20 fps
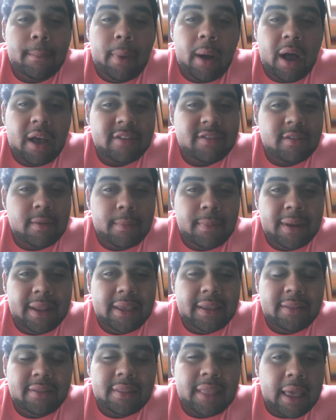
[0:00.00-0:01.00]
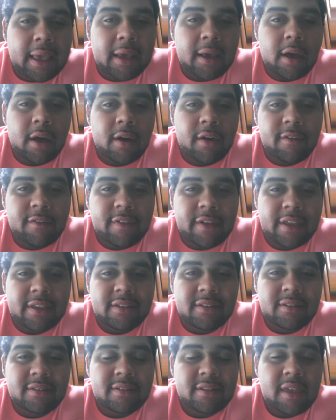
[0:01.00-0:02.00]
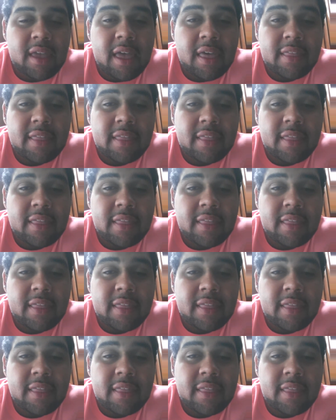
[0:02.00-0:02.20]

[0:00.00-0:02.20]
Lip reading: possibly think of, is